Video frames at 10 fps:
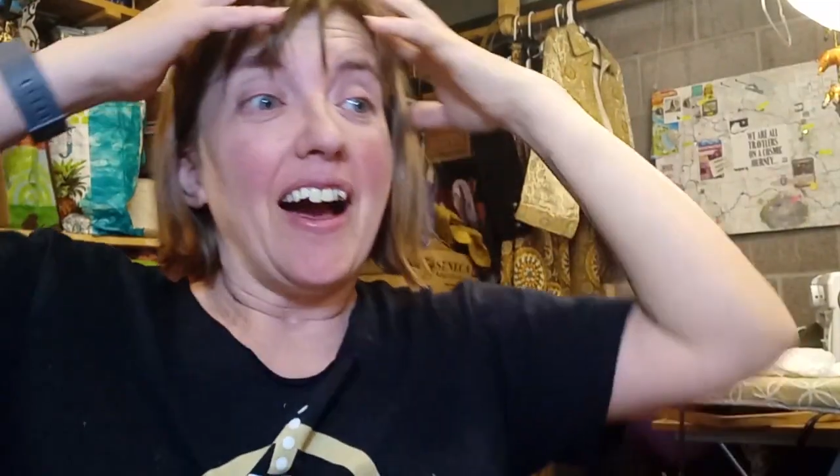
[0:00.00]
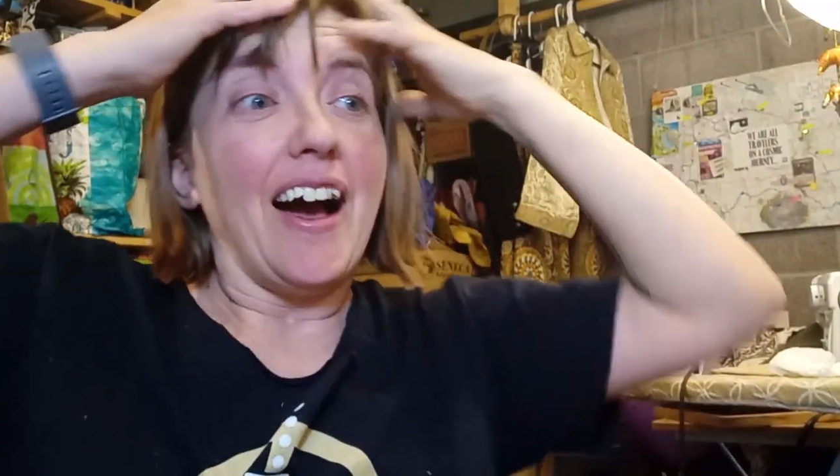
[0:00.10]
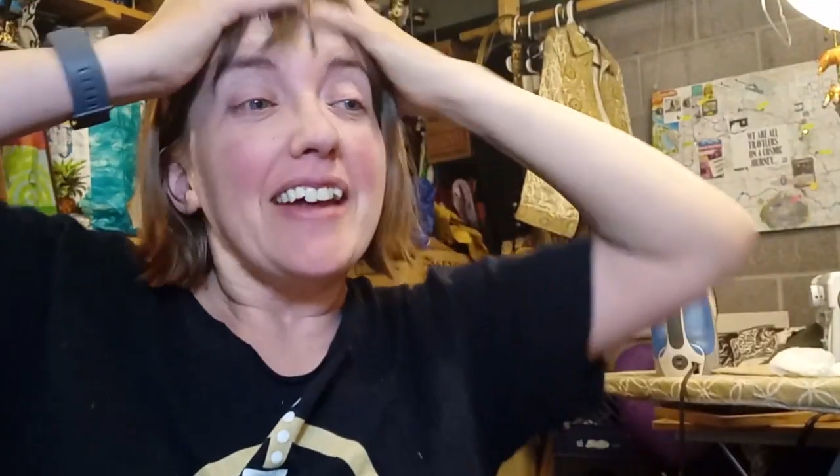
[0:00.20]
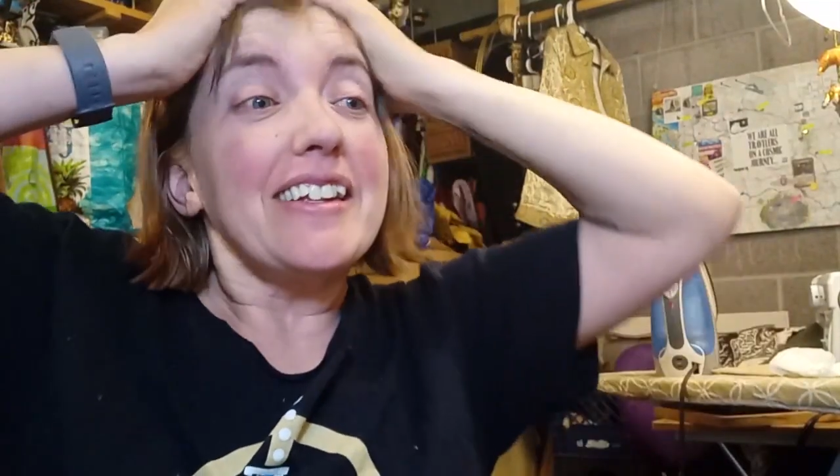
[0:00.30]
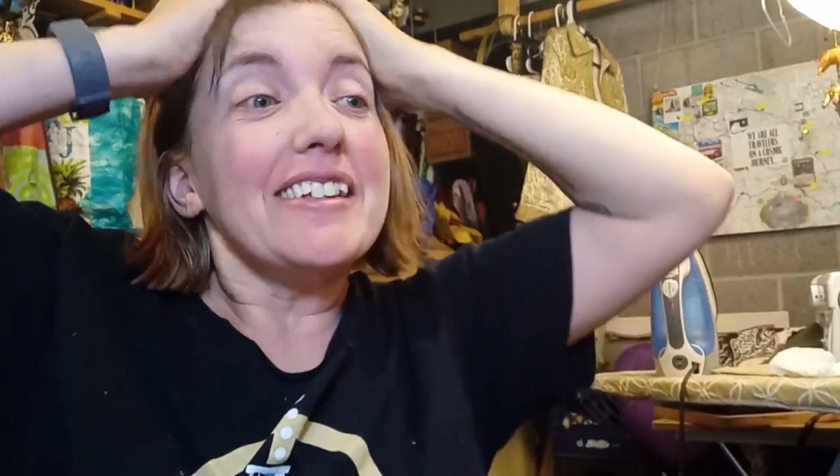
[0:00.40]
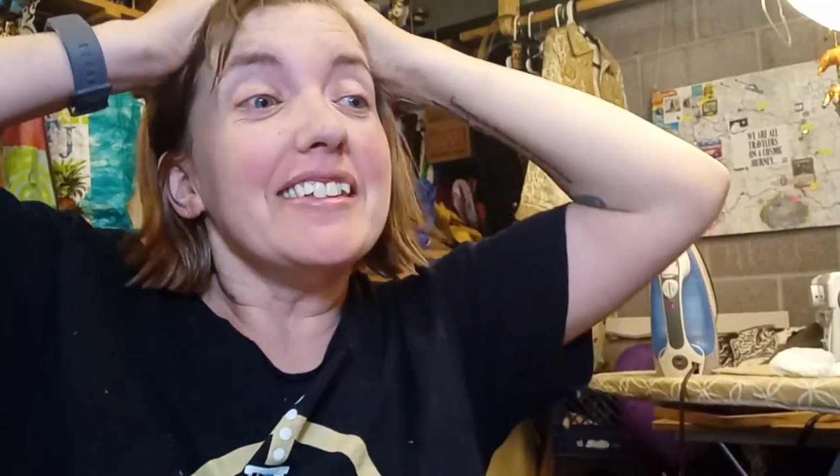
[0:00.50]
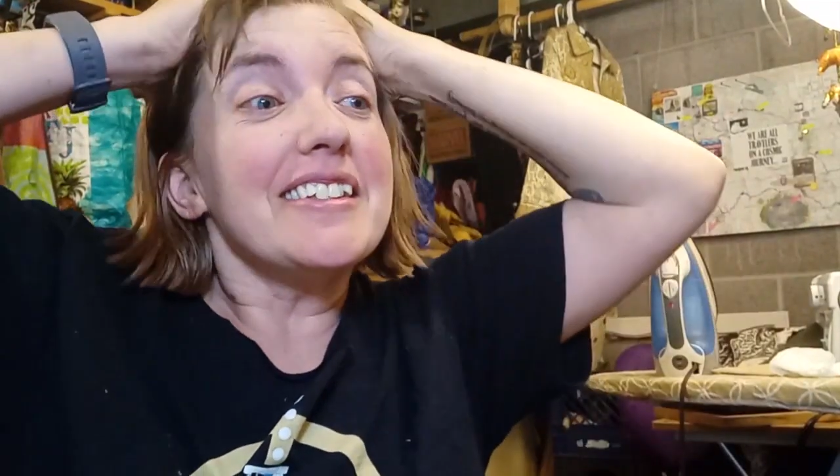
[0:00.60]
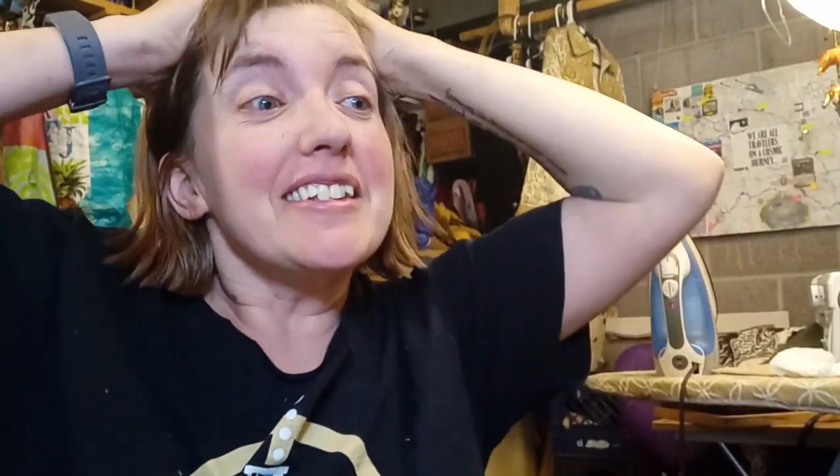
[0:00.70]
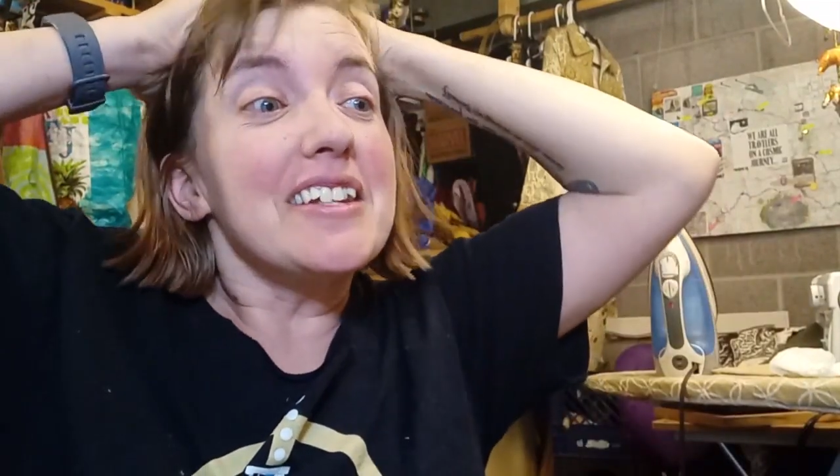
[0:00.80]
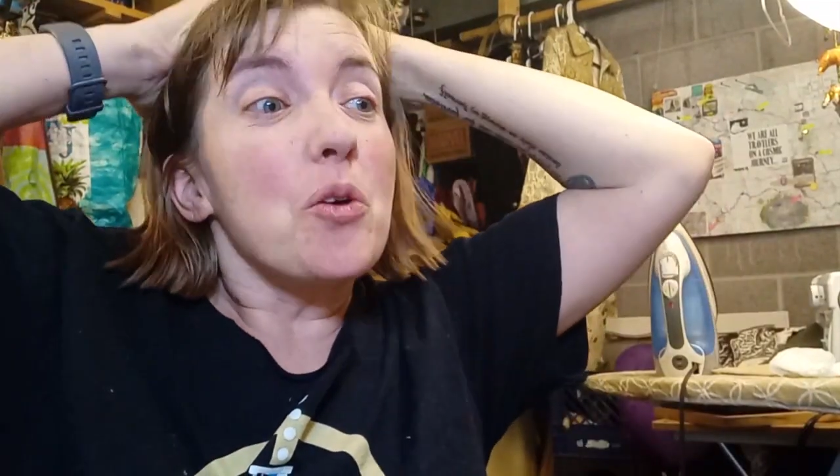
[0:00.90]
I
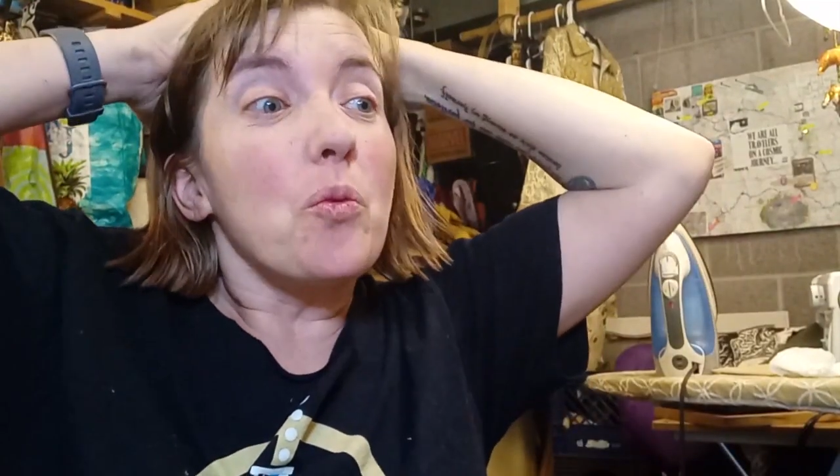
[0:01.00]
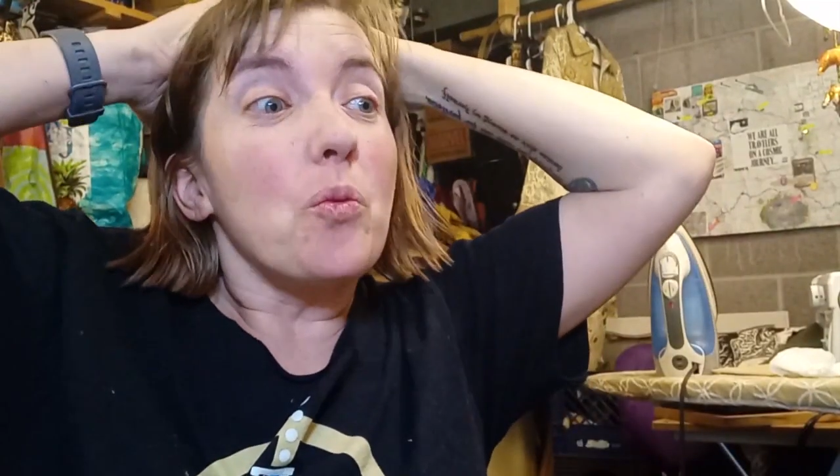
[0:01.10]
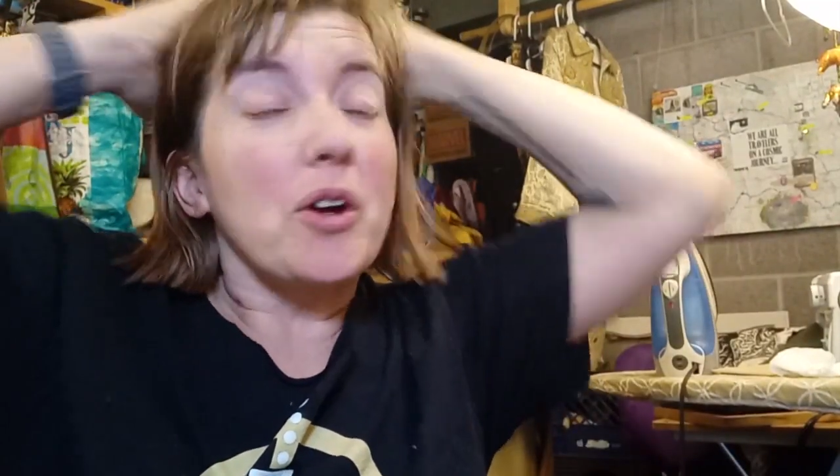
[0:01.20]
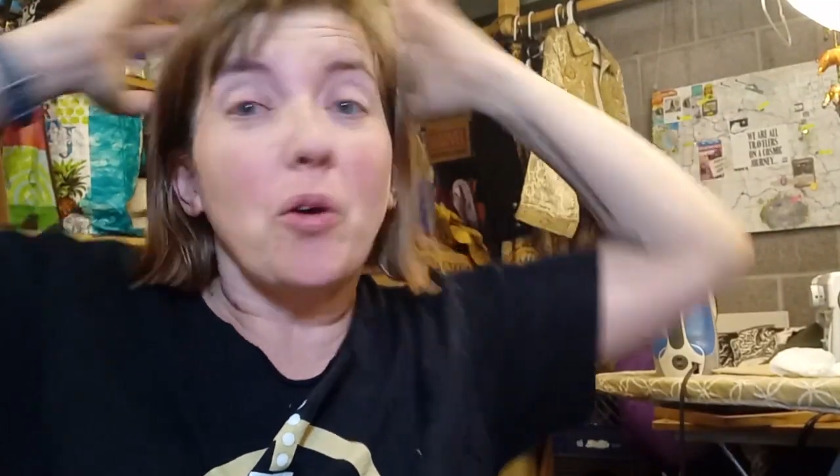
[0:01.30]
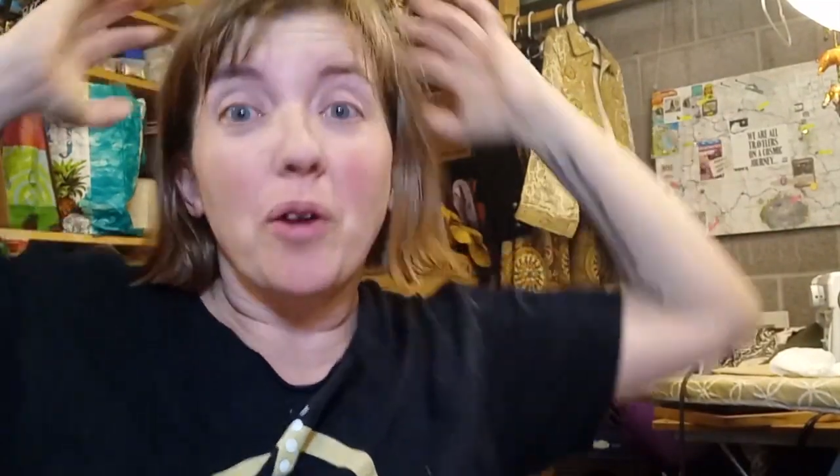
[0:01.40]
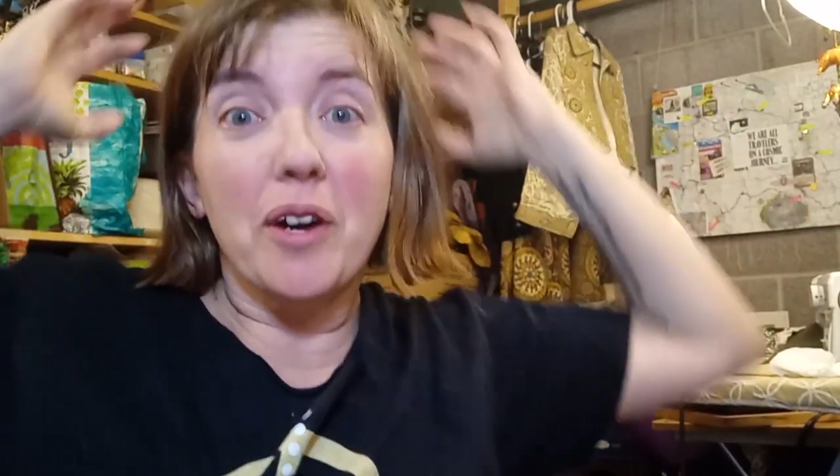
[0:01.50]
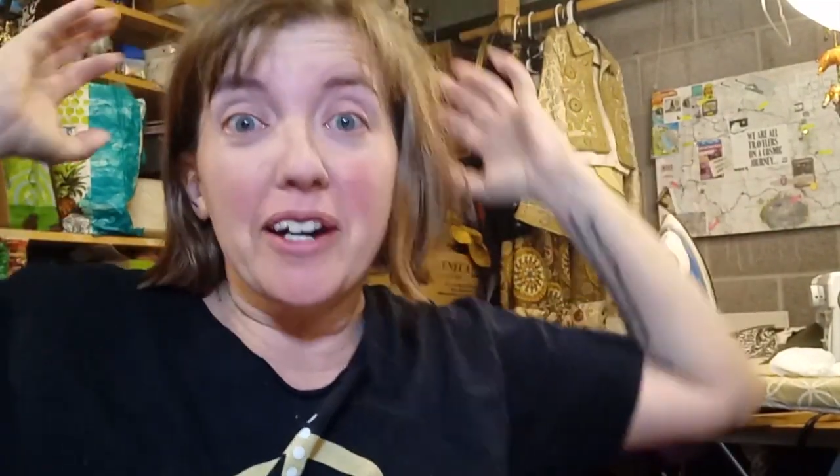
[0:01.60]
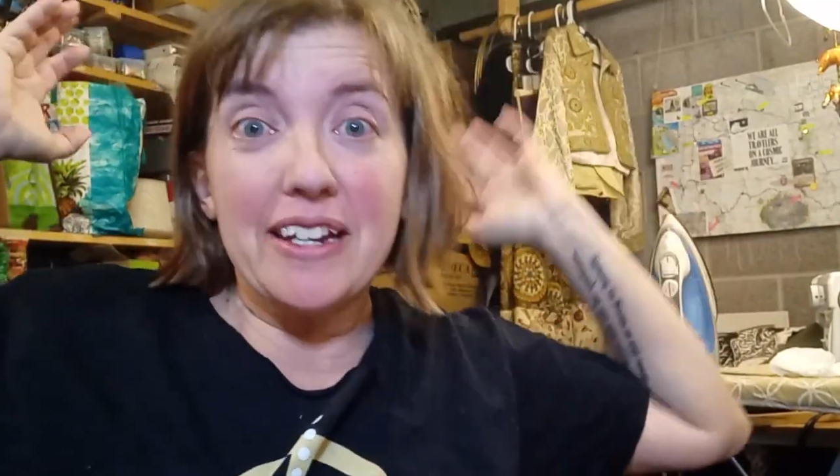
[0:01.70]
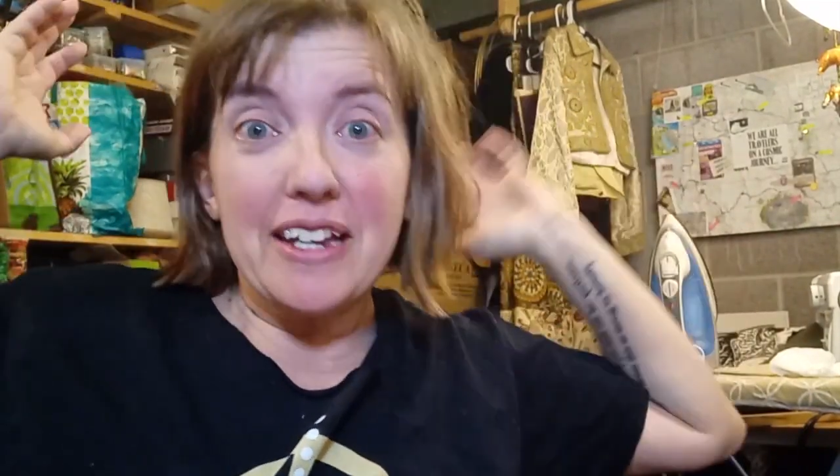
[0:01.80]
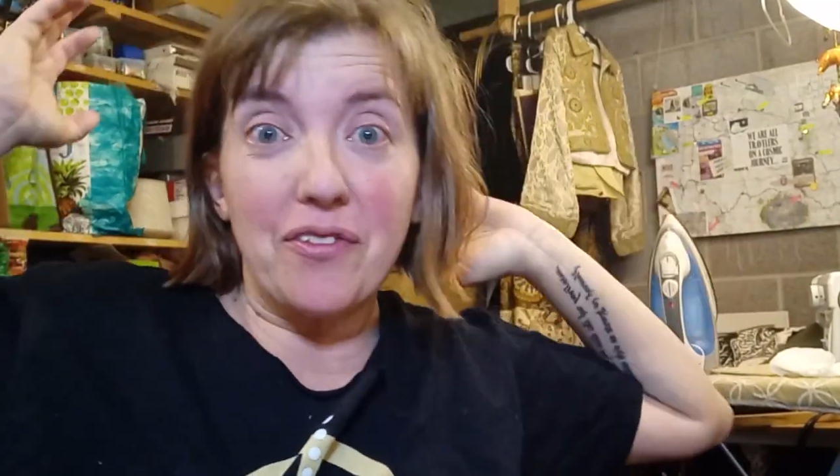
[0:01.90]
didn't record
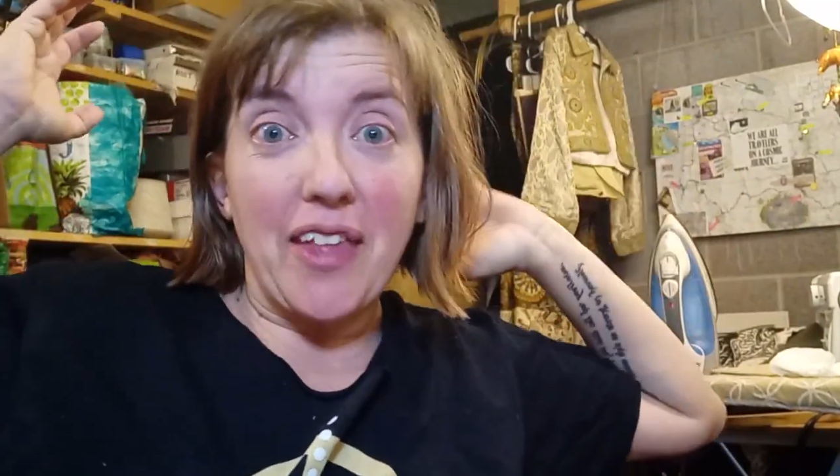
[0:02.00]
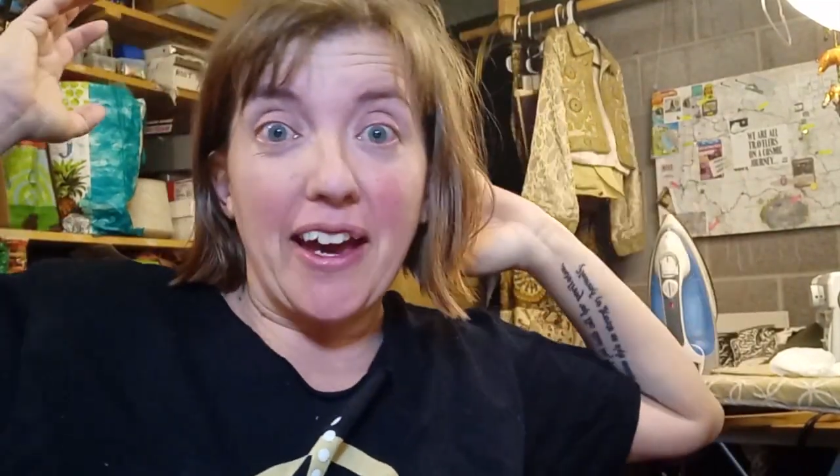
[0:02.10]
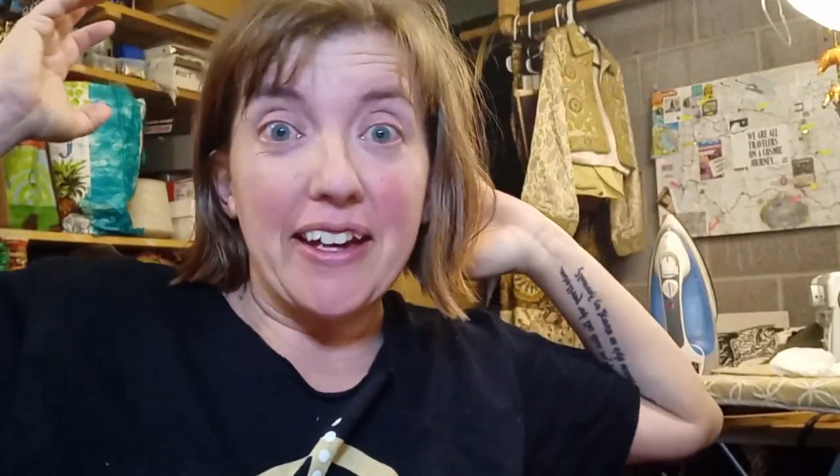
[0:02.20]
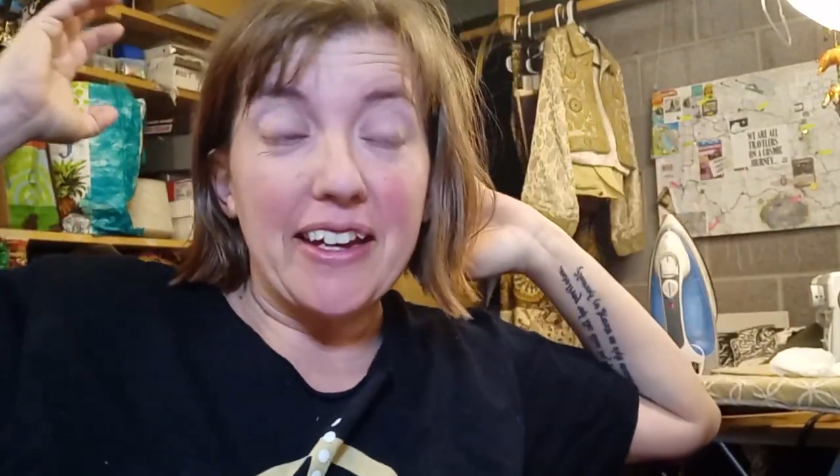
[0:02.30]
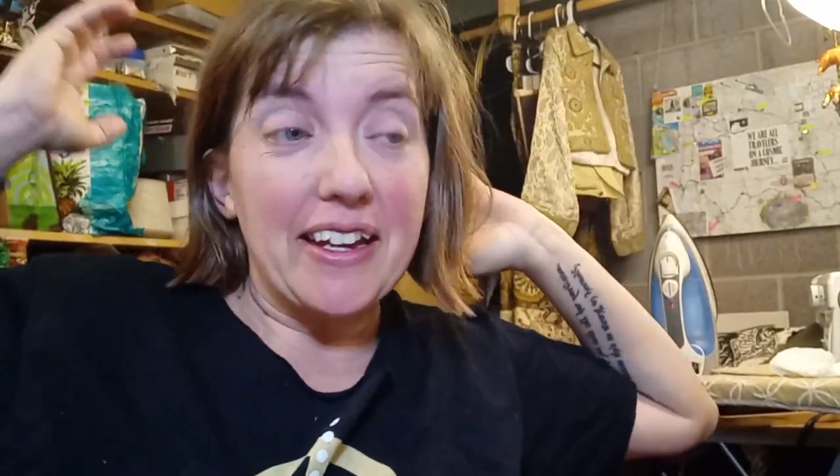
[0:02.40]
any of that,